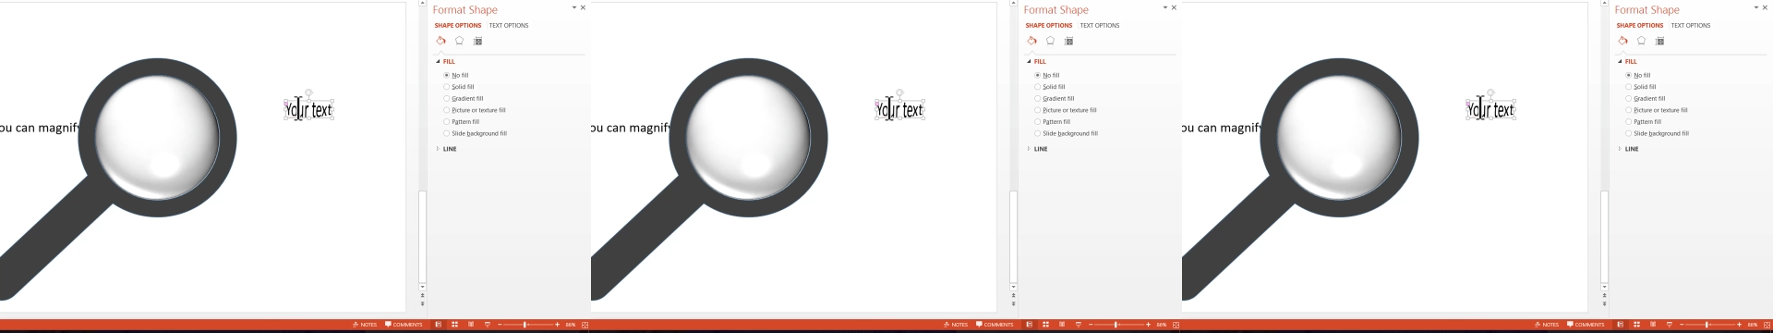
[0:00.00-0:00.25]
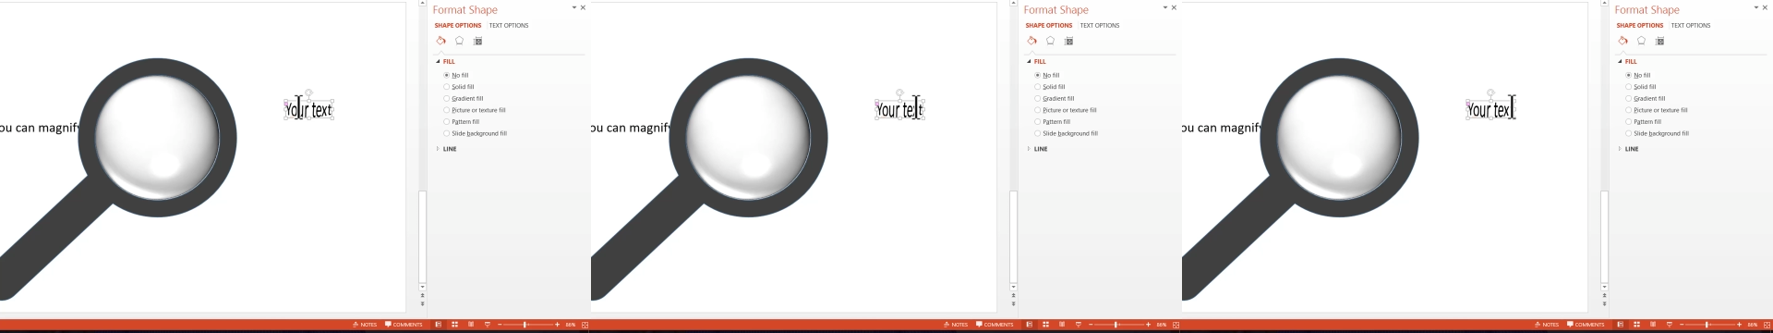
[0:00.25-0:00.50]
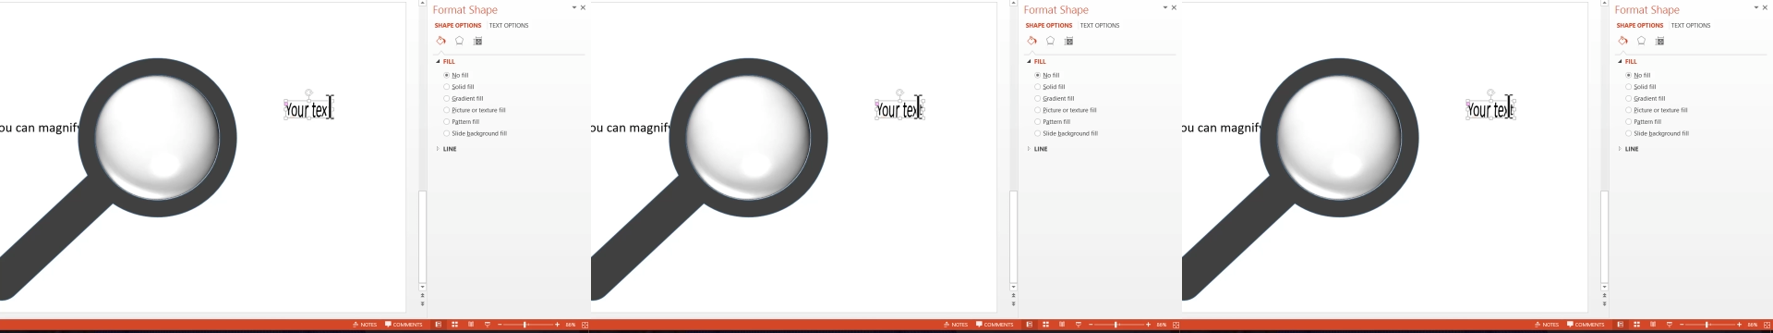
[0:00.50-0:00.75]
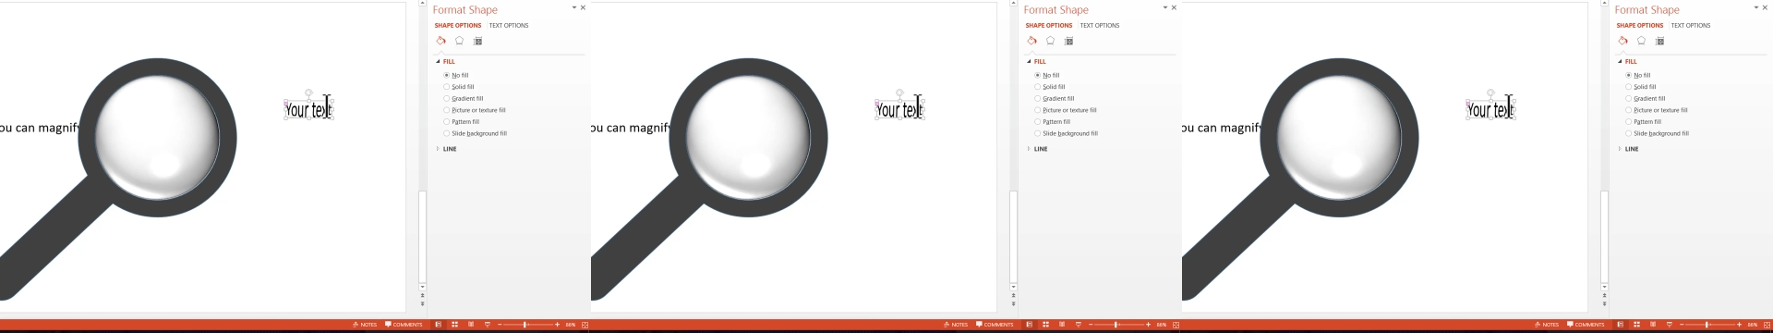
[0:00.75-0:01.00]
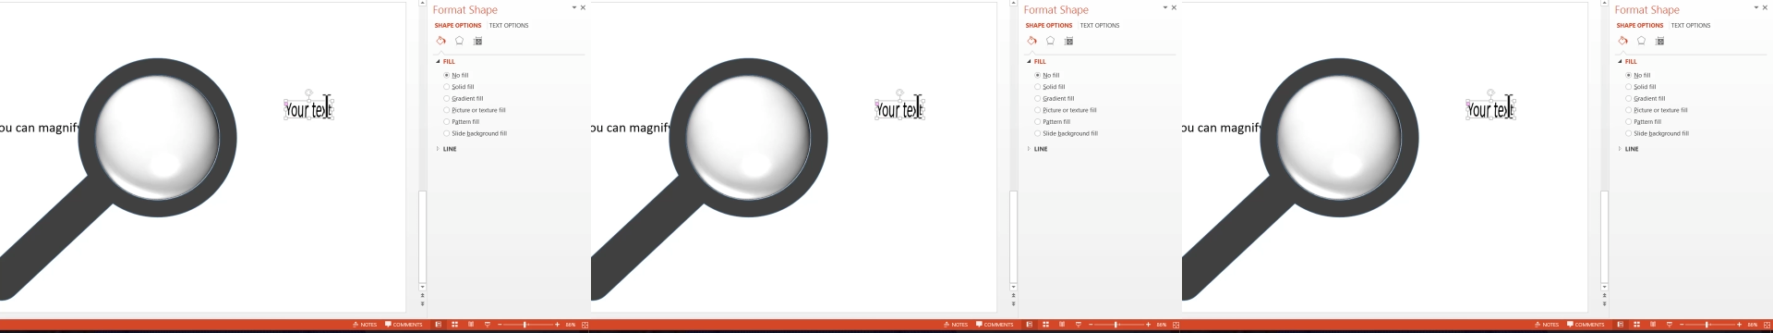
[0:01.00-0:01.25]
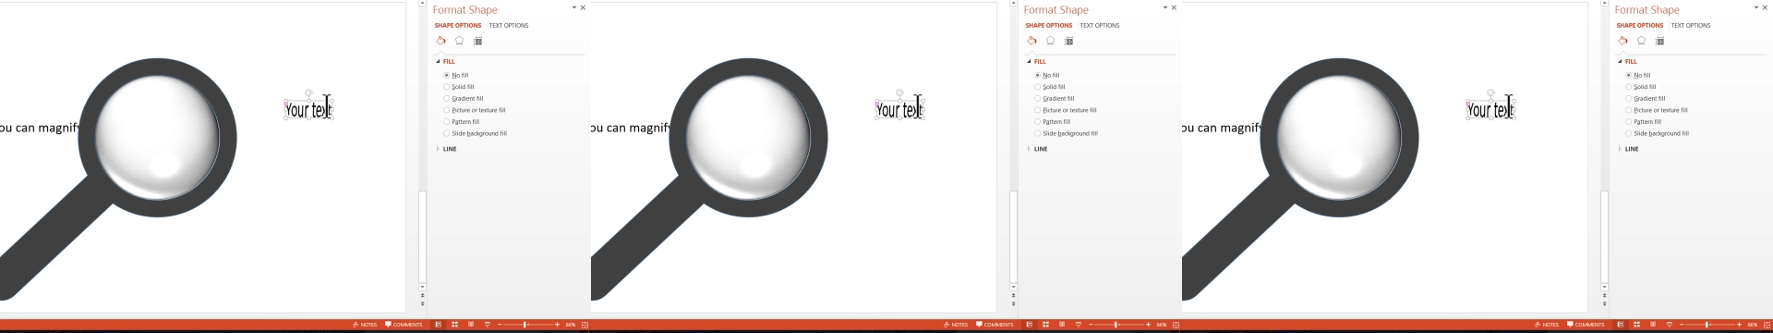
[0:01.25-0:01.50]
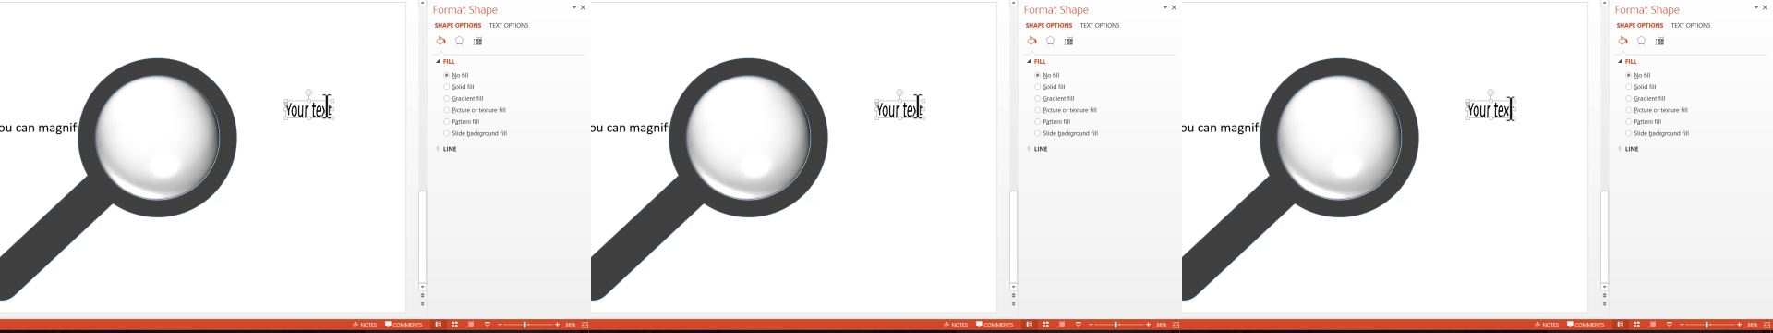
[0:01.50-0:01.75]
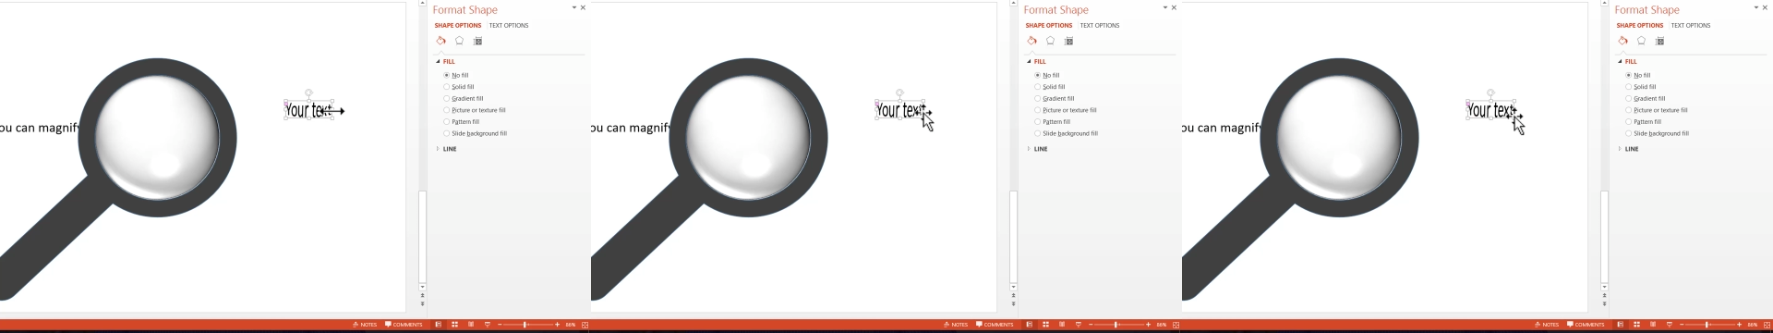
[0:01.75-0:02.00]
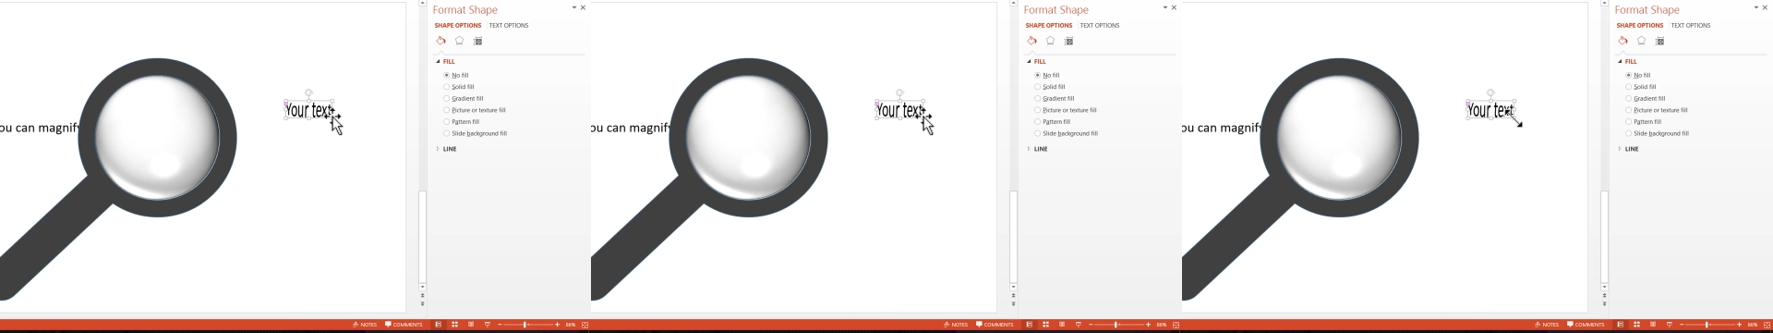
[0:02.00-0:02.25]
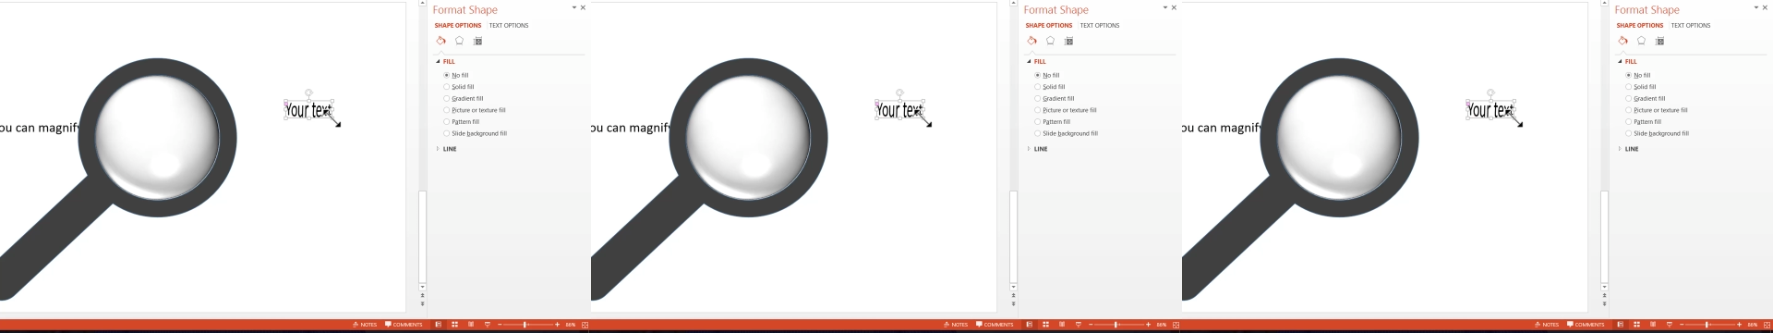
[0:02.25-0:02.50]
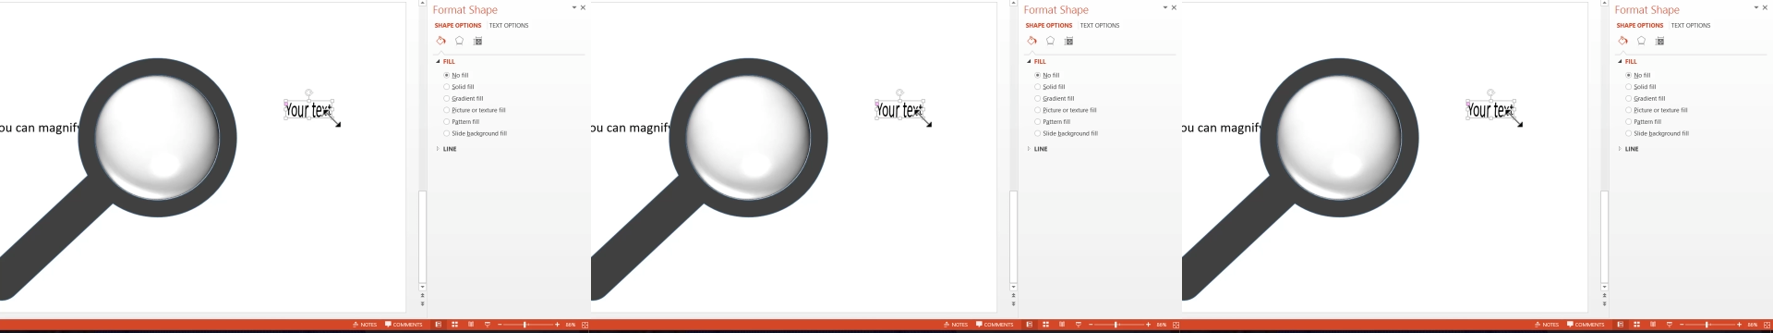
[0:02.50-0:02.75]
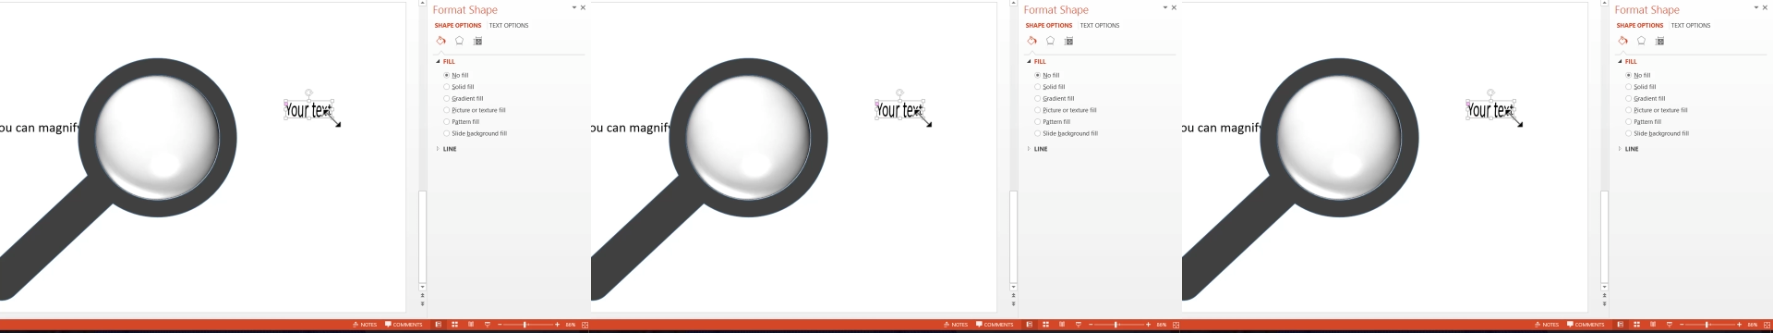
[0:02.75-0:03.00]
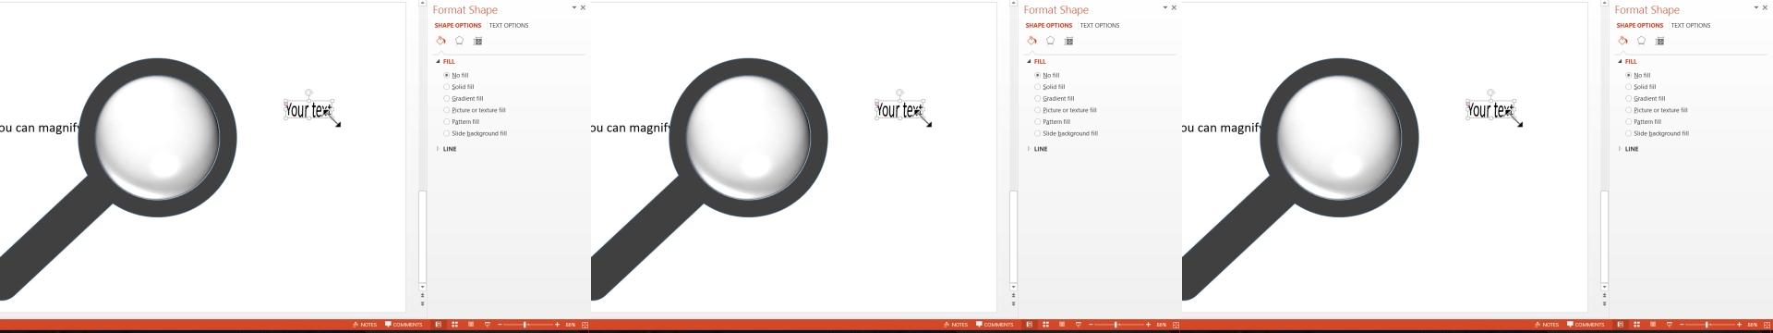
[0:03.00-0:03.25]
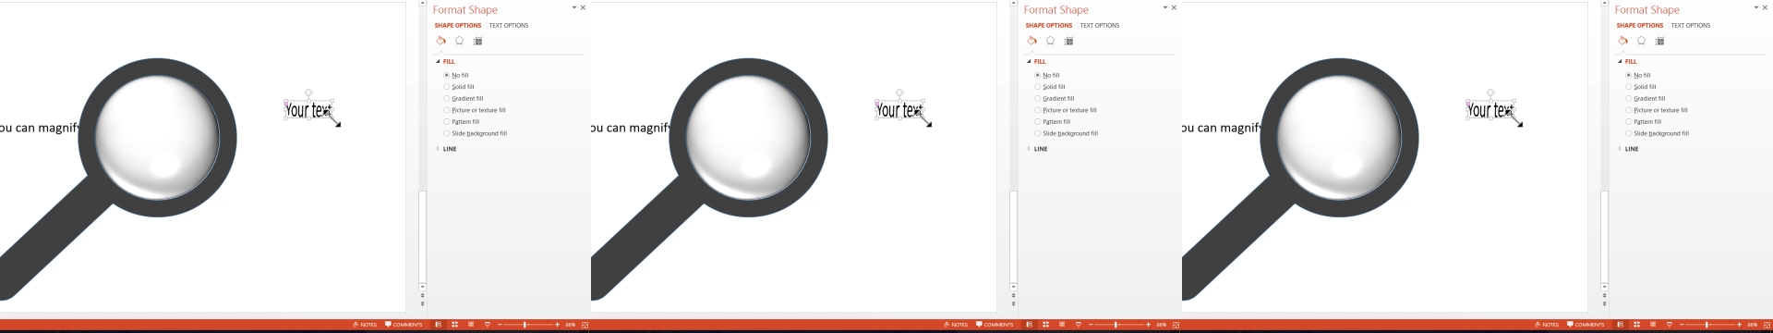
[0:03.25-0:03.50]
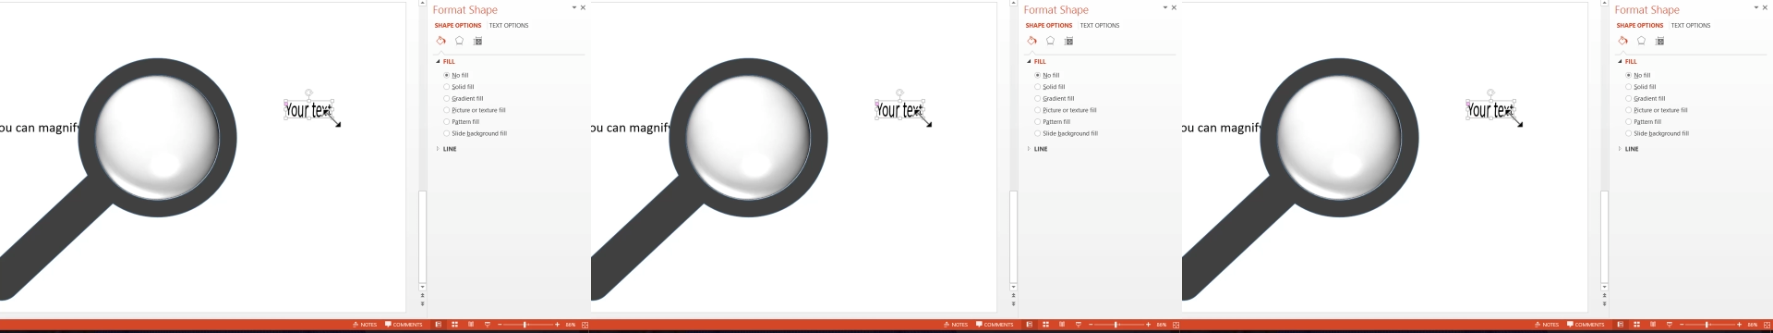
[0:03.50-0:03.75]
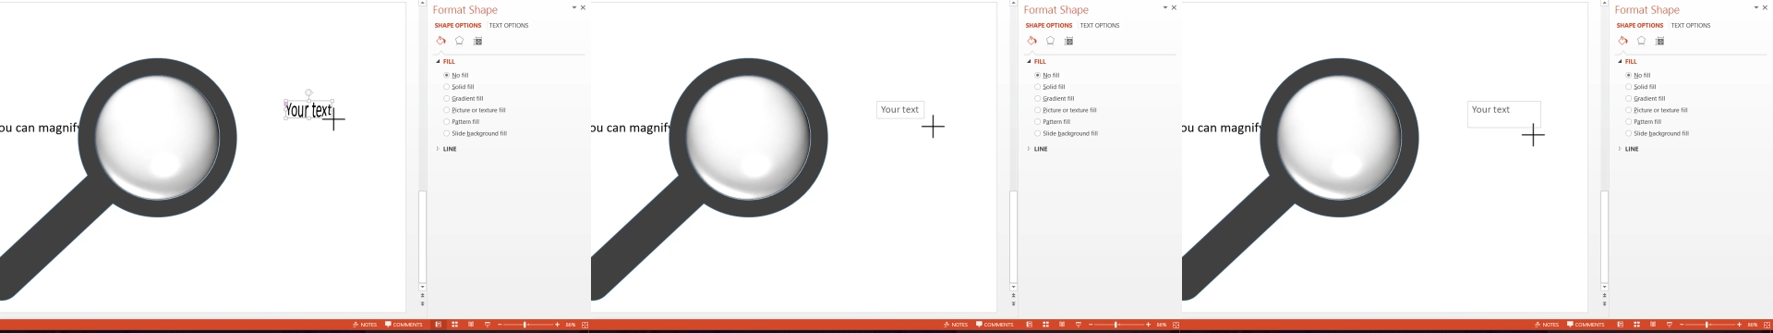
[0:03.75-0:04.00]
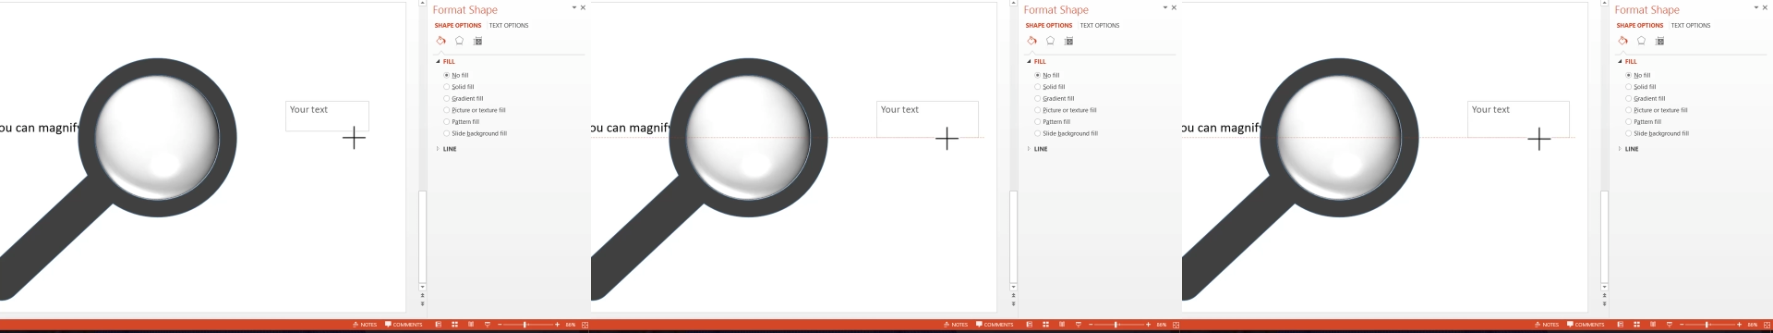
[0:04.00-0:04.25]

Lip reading: (no speaker visible)